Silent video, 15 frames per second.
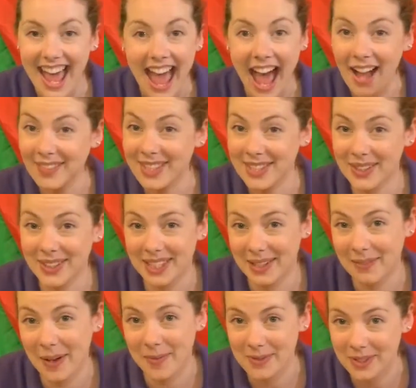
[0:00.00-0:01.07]
I'm just holding them
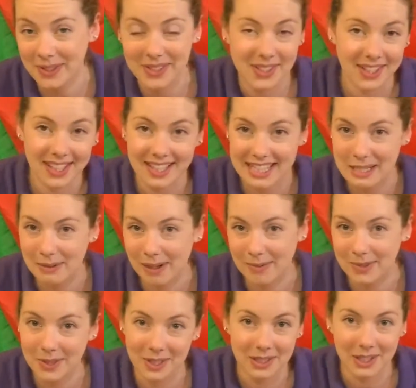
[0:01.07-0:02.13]
up so that you can see what I'm
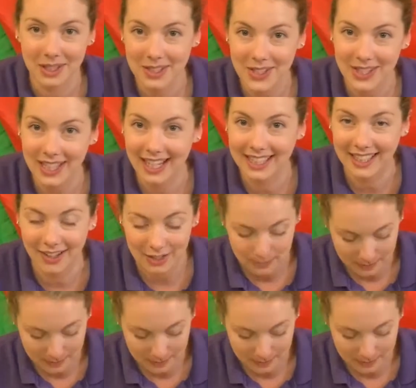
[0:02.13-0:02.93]
doing. You can do it lying down as